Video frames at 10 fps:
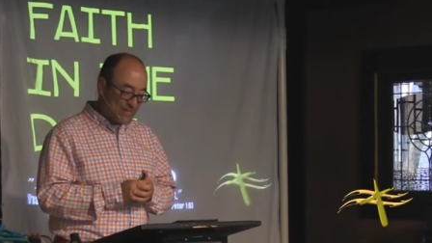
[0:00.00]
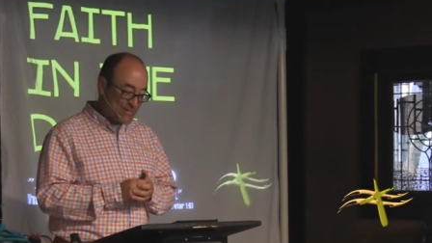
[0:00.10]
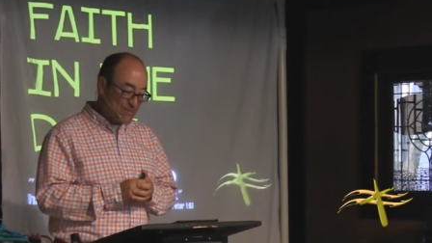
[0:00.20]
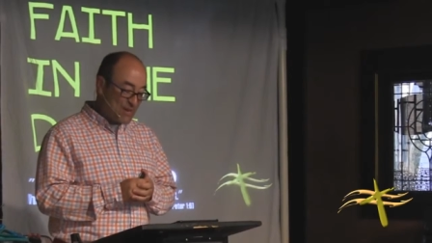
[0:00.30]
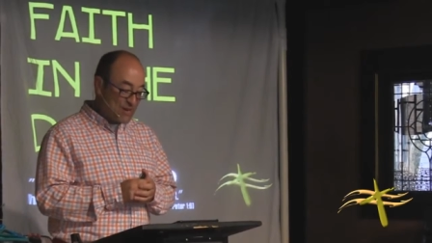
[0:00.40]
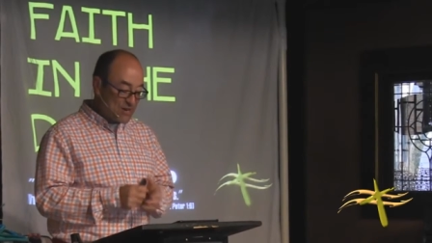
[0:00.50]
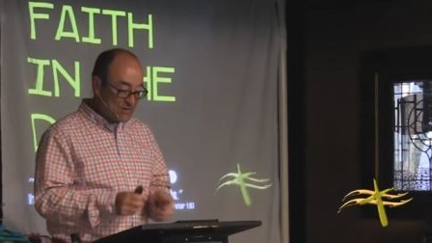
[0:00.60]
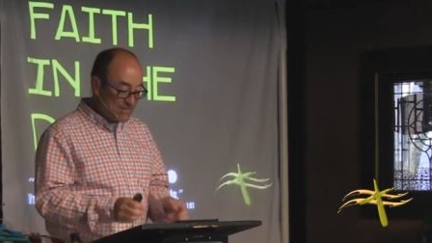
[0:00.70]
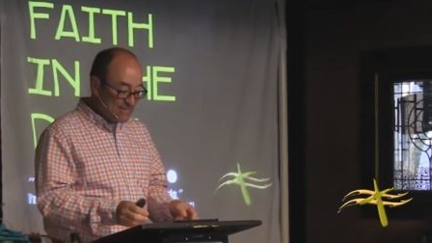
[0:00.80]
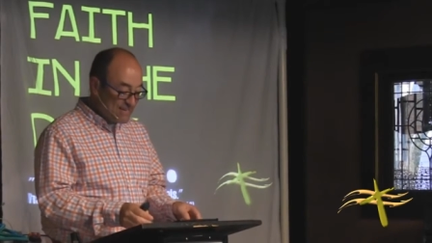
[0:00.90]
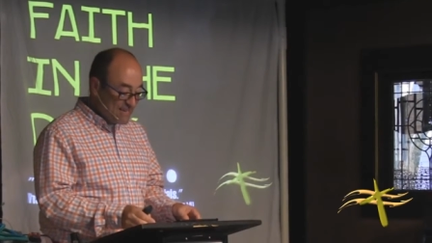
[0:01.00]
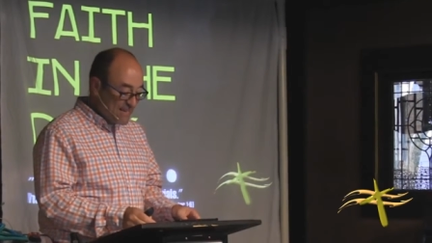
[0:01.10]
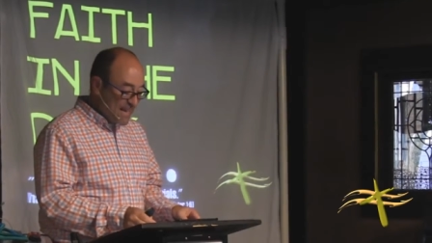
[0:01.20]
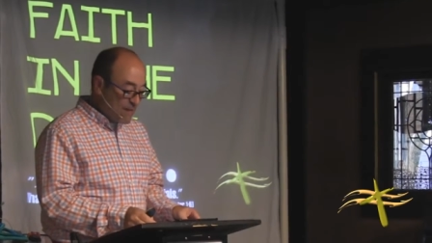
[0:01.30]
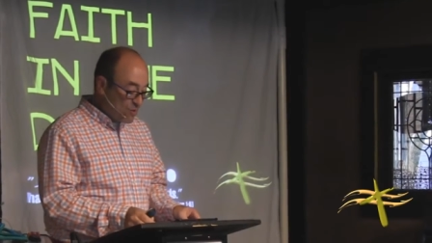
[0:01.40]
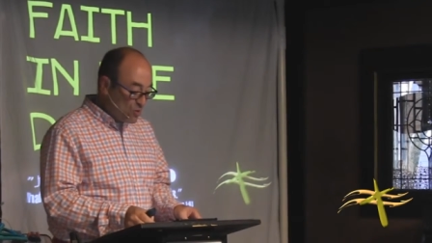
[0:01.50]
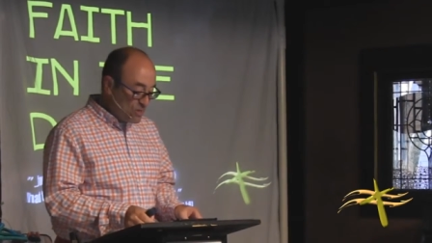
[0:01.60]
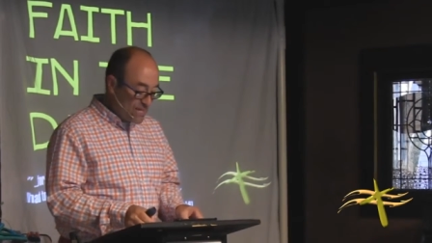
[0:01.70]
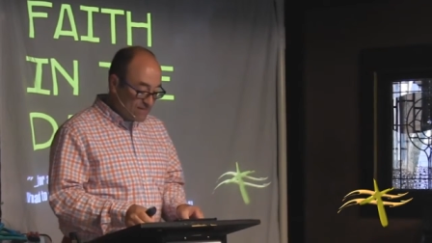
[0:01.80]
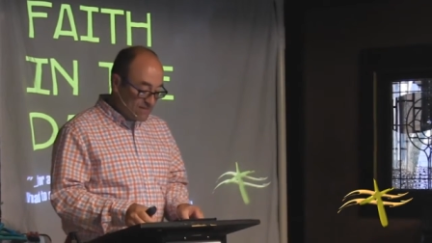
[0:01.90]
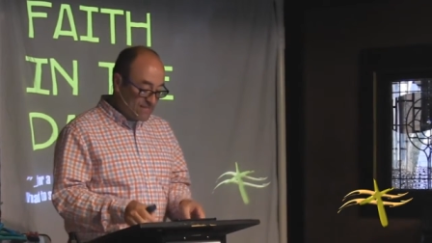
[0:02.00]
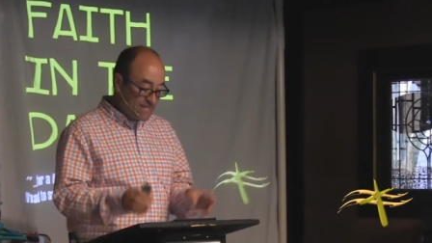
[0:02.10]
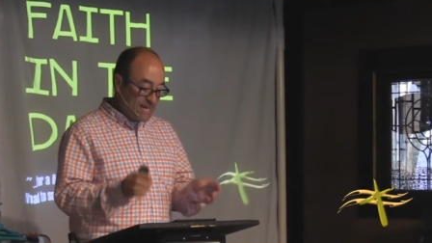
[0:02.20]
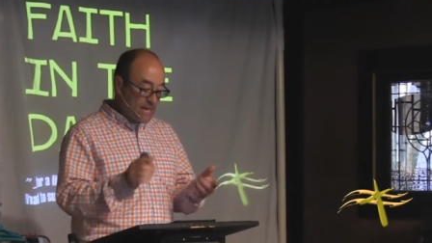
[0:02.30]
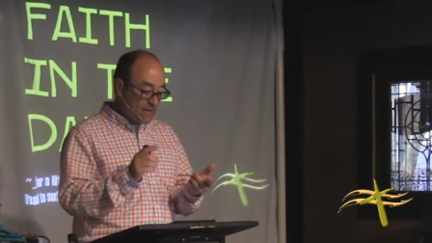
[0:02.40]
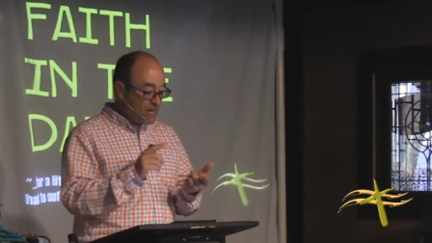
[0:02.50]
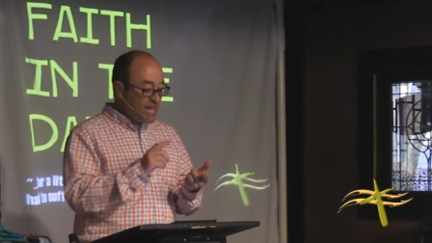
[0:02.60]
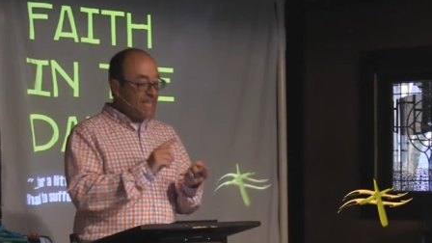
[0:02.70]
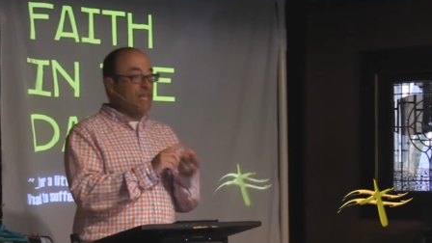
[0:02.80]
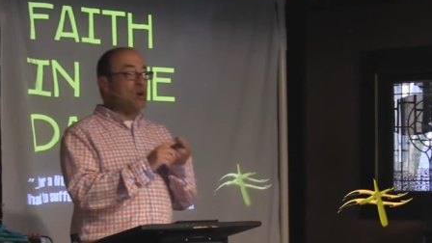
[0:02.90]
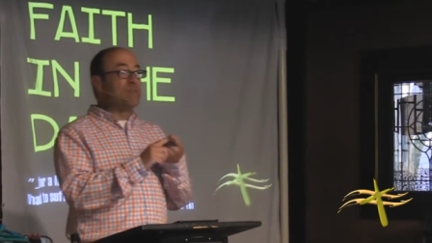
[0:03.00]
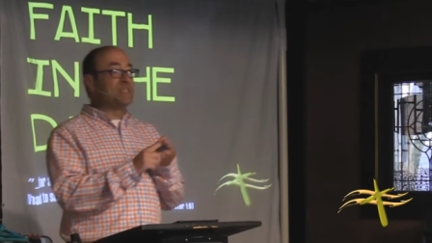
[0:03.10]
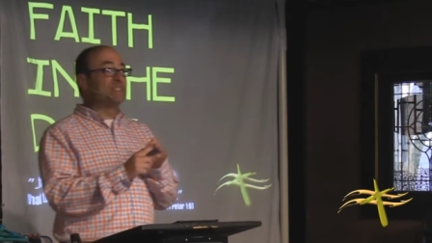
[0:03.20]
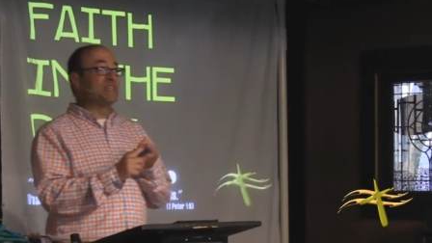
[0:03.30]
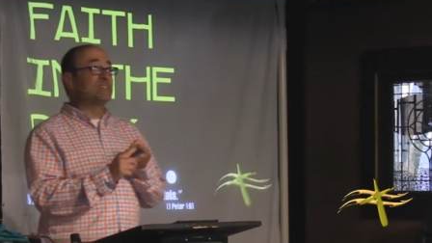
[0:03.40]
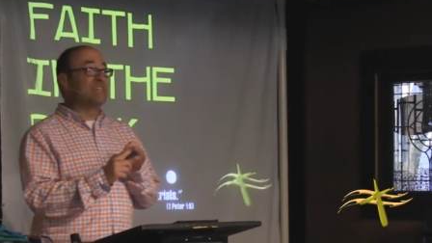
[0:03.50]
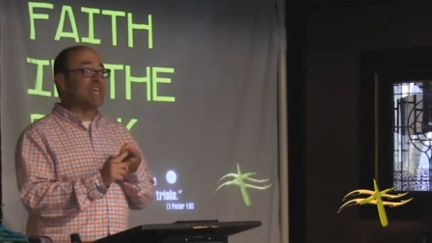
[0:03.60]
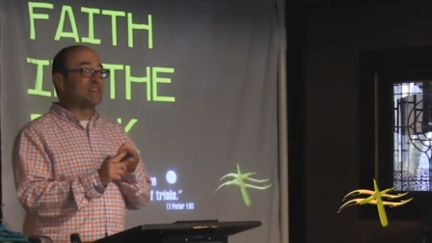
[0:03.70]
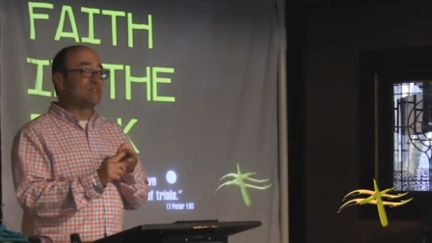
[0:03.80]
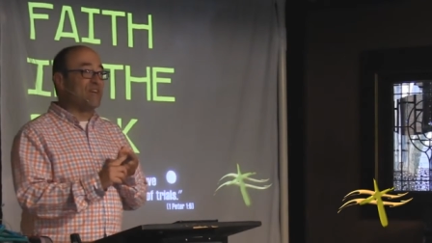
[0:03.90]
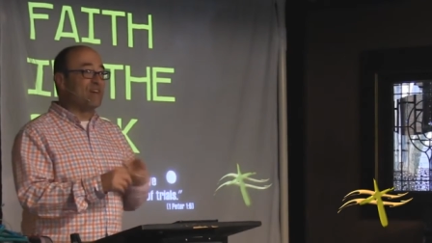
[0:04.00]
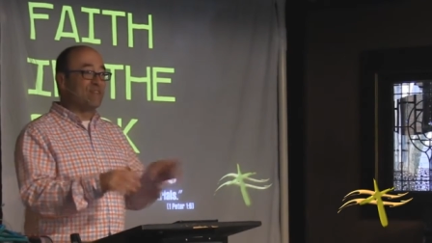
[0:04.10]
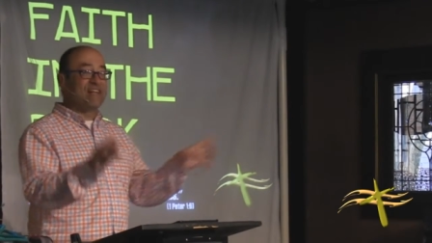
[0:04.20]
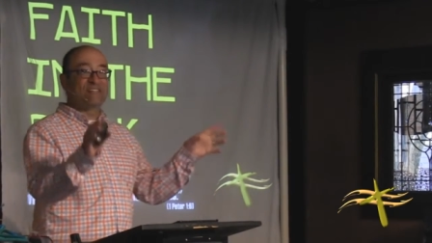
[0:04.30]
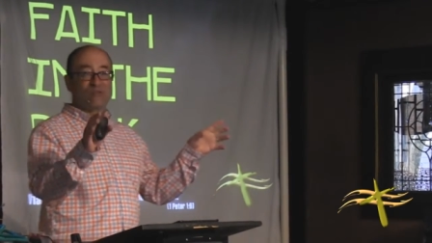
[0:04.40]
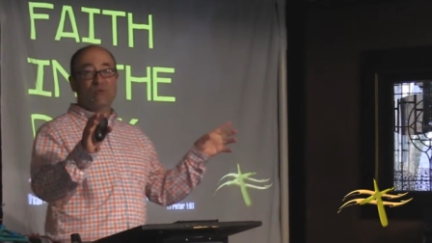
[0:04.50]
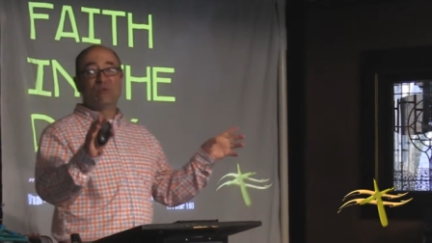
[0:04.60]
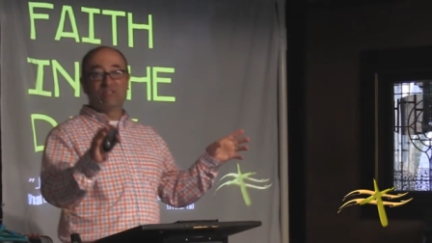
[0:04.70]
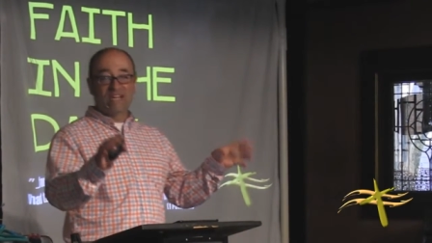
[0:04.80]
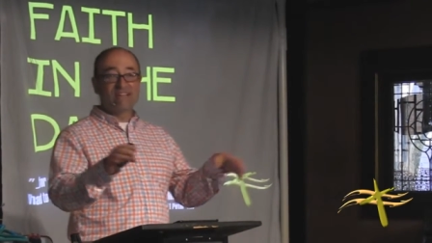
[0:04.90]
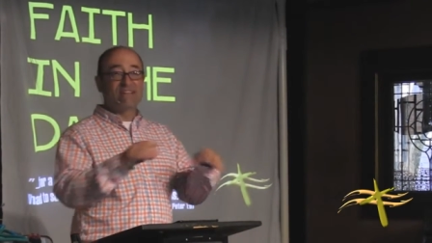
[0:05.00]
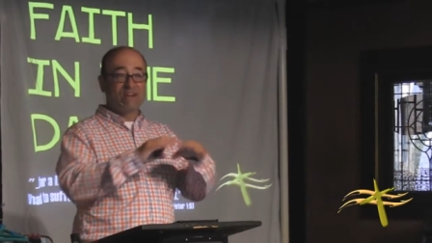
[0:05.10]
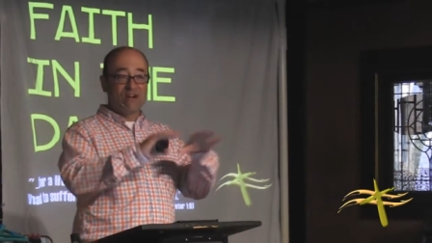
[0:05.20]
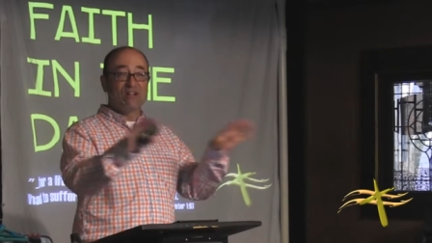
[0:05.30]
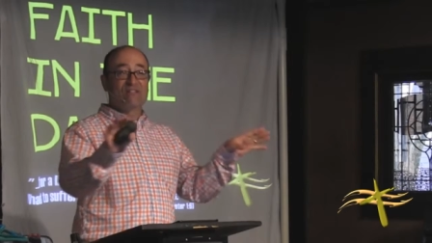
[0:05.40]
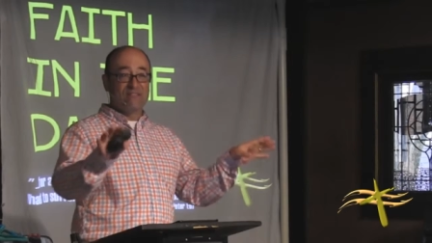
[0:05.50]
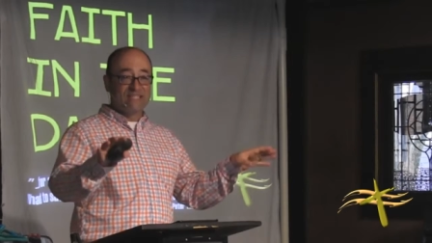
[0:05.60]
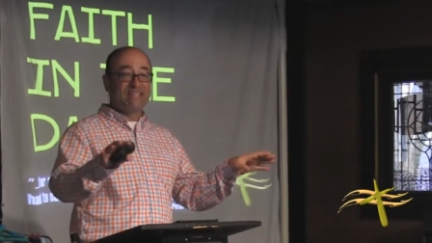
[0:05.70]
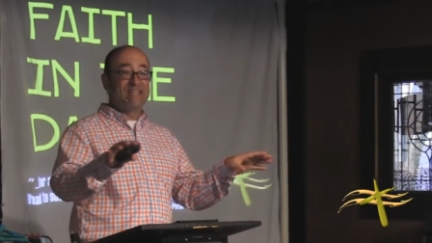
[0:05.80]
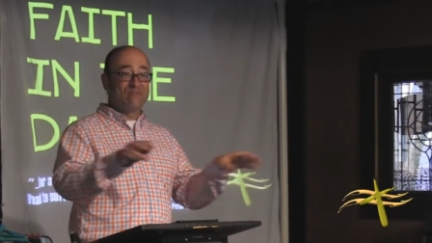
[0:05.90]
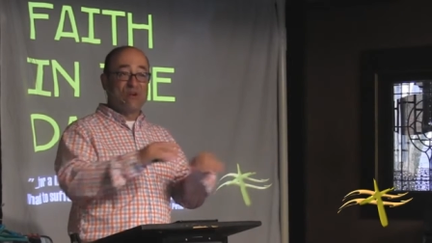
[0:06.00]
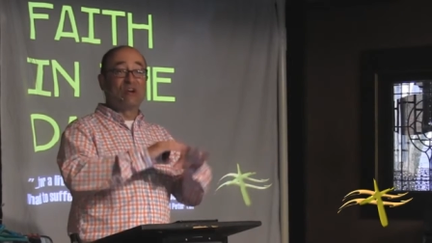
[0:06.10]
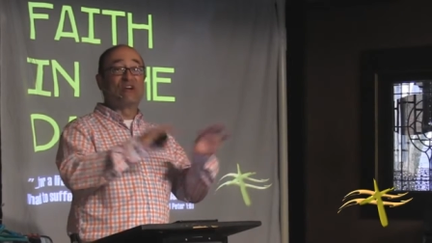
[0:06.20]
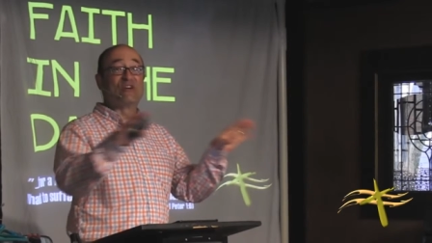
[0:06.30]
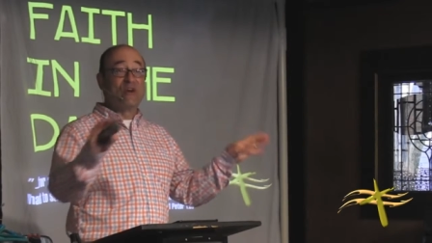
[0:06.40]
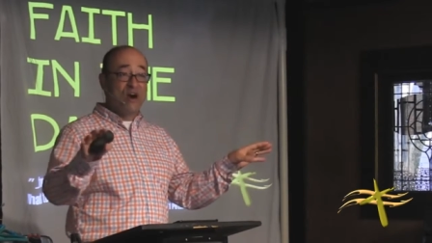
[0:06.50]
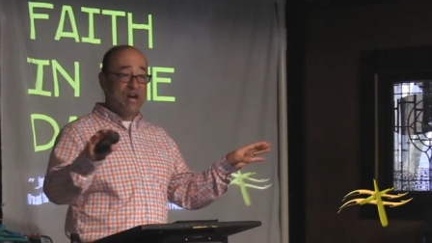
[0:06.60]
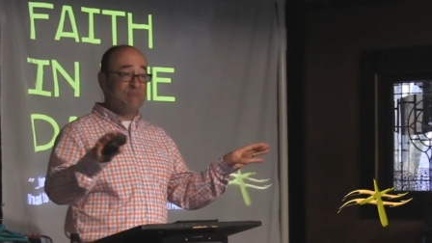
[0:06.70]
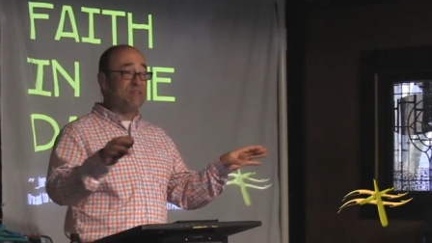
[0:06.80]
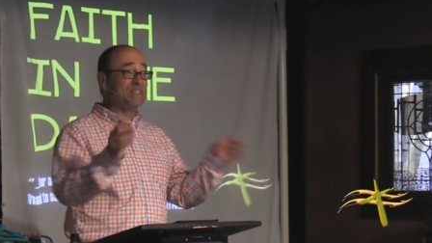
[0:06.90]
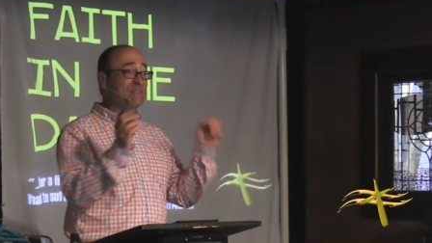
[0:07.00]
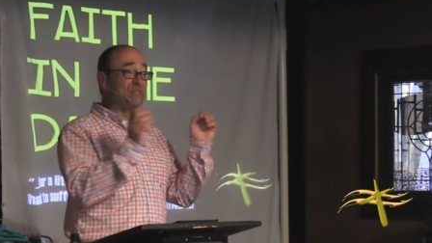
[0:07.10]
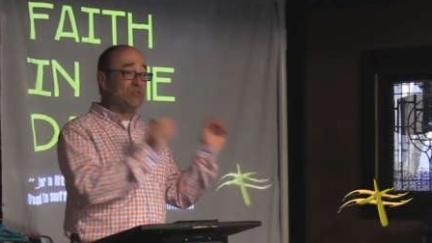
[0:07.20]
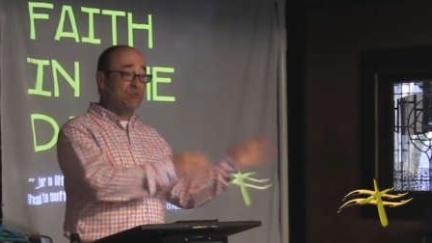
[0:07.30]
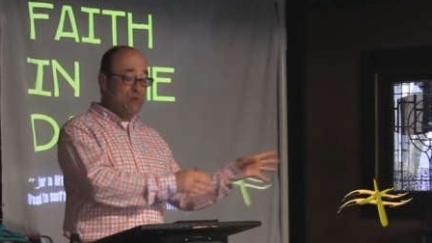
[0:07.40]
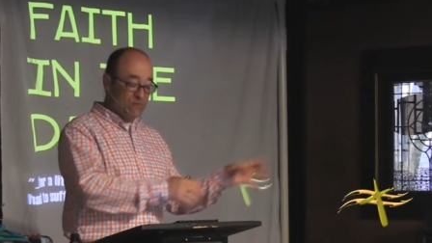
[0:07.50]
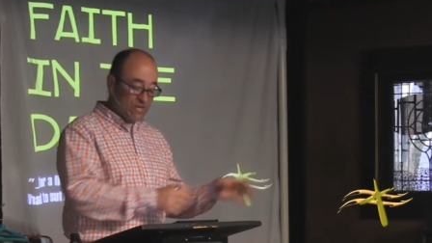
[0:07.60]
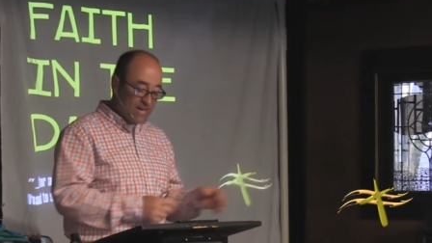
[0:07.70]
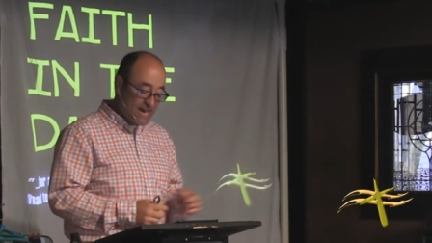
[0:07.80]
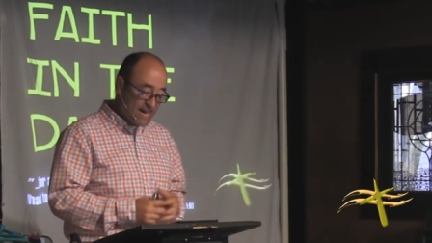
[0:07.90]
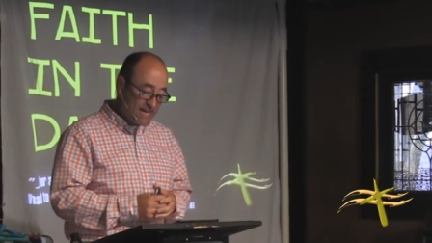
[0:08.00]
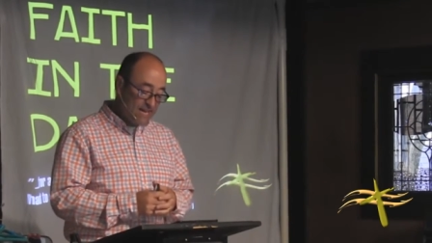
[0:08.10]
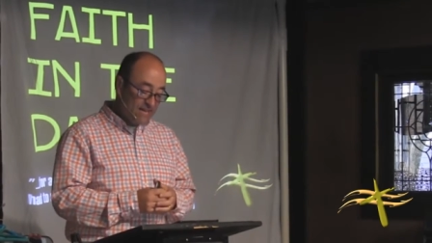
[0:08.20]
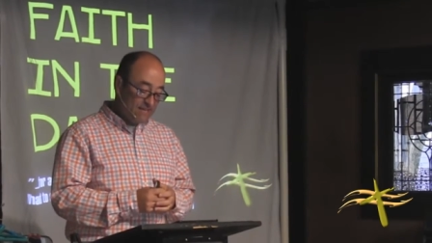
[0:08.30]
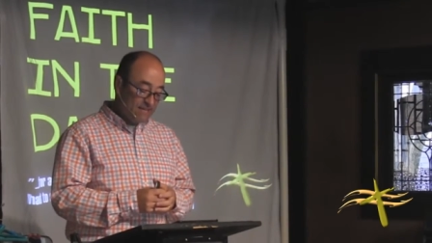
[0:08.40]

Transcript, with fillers: Christ in my heart. I had a whole list. Let's see, I get I get all my sins canceled out. Well, that's cool. I get all the things I did wrong are gone because I've turned them over to God.